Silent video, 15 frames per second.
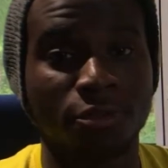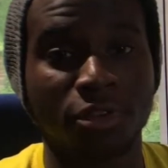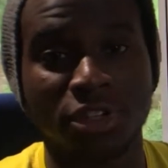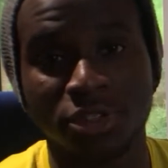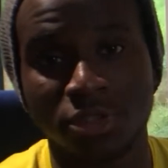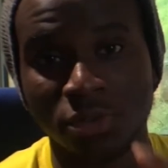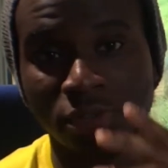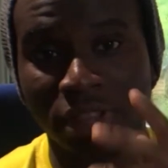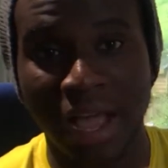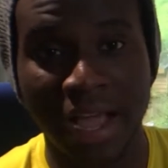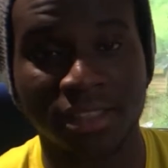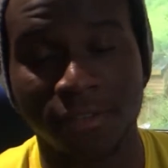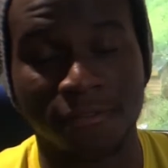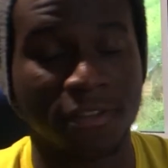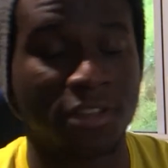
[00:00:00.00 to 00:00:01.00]
free to
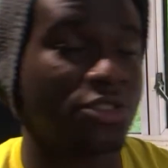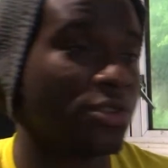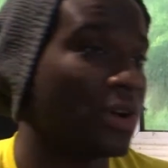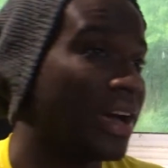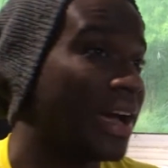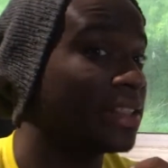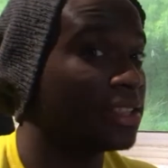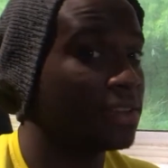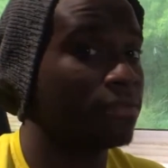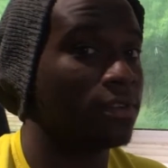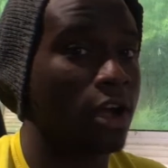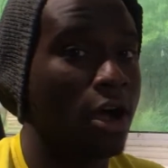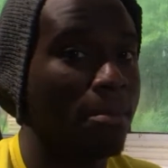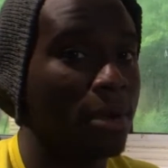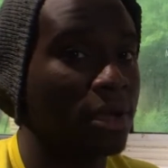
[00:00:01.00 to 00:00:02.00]
like the video and leave a
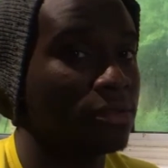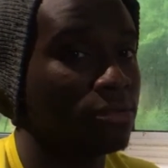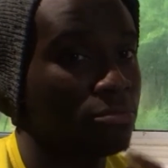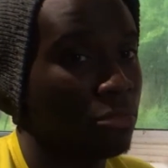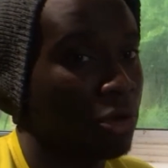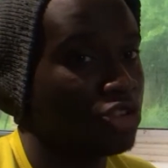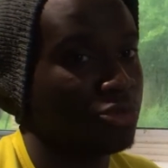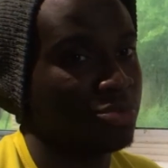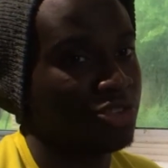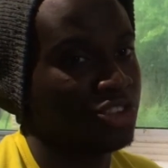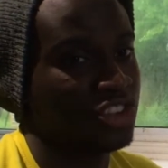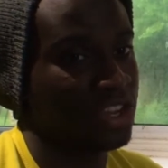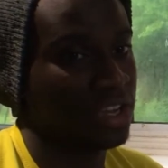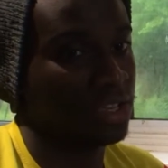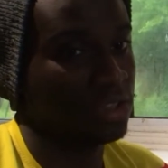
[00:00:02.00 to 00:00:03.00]
comment, much
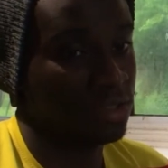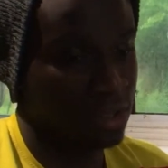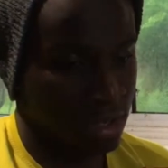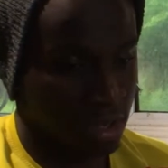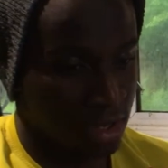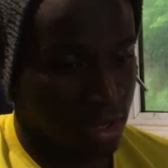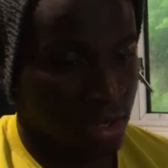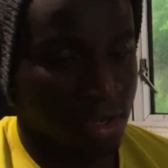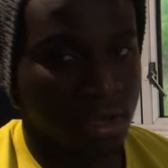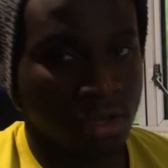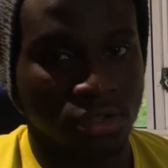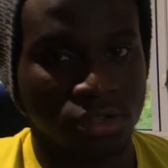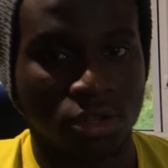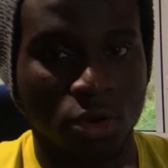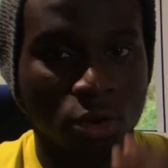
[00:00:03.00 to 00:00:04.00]
appreciated.
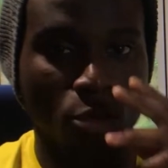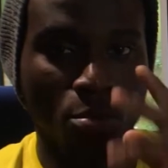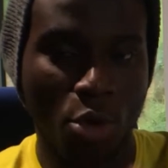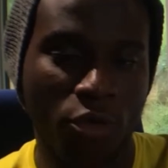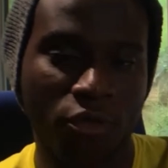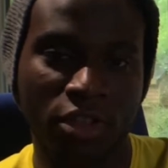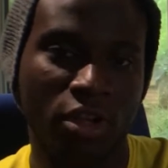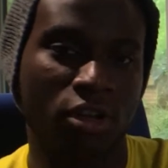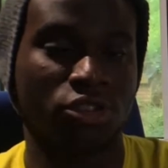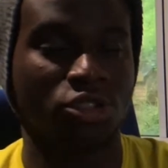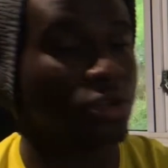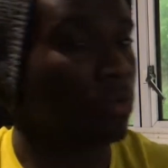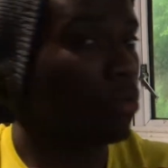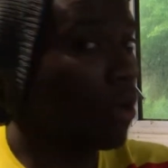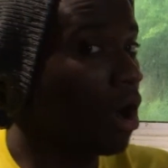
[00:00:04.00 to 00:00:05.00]
So moving on,
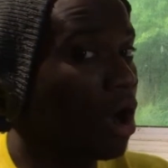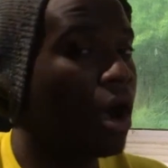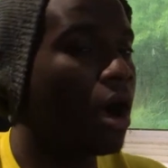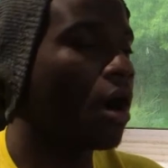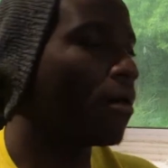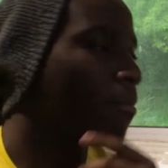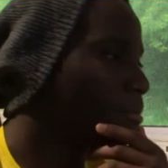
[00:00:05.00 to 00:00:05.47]
so what are